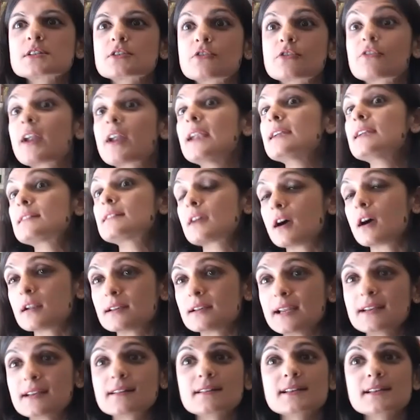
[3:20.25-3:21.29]
credit card
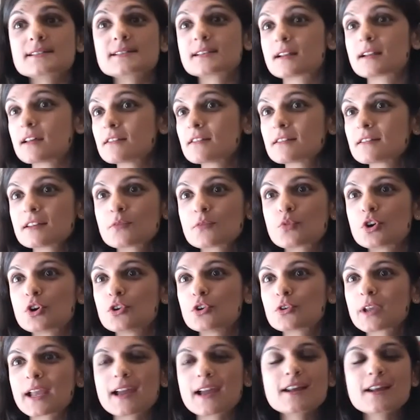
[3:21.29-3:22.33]
data, that's another thing we're
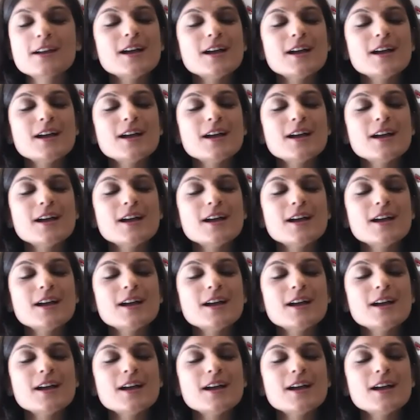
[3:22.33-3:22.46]
looking at.